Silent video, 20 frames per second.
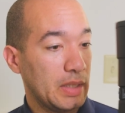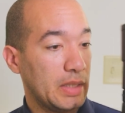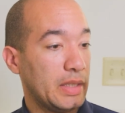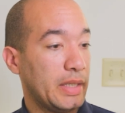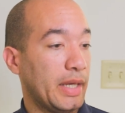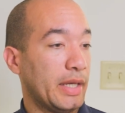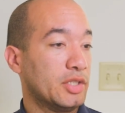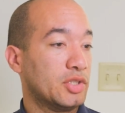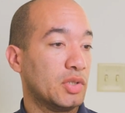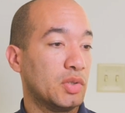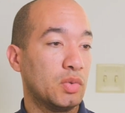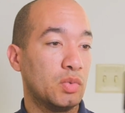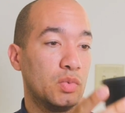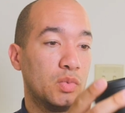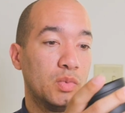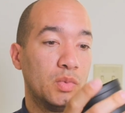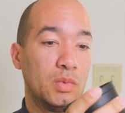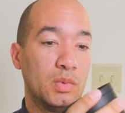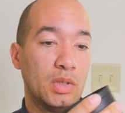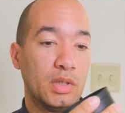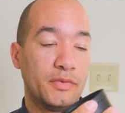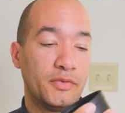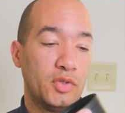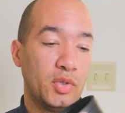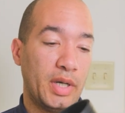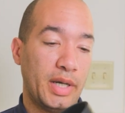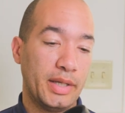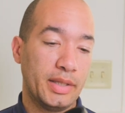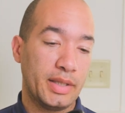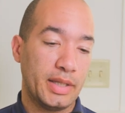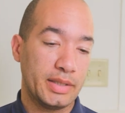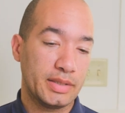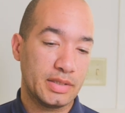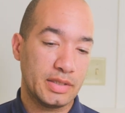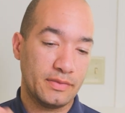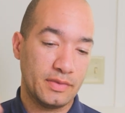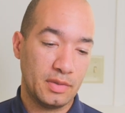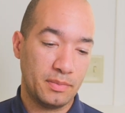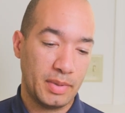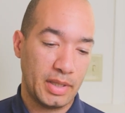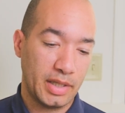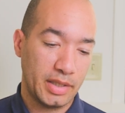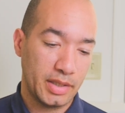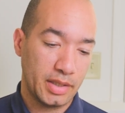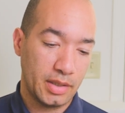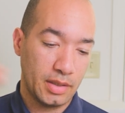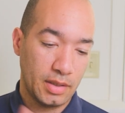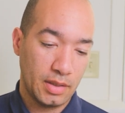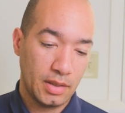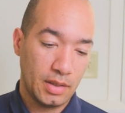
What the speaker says: Yeah, so a few highlights of the body.